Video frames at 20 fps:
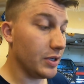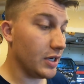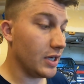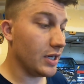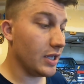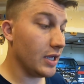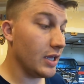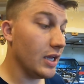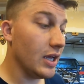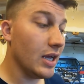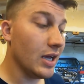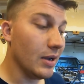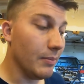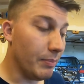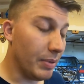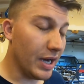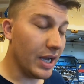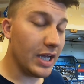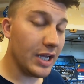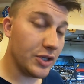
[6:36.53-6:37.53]
on it,
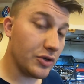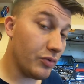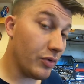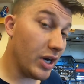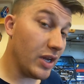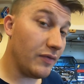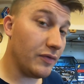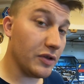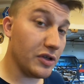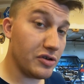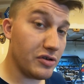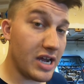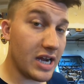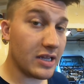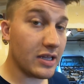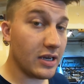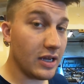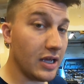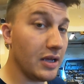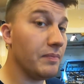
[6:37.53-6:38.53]
but it's ready for the
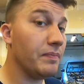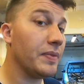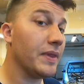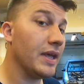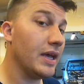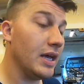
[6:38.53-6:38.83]
track today.